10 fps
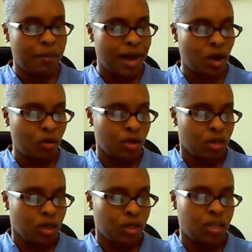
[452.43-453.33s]

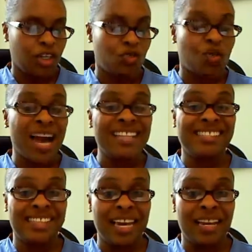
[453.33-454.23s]
Again, we're going to talk
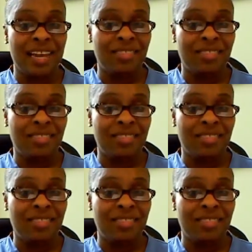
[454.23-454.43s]
about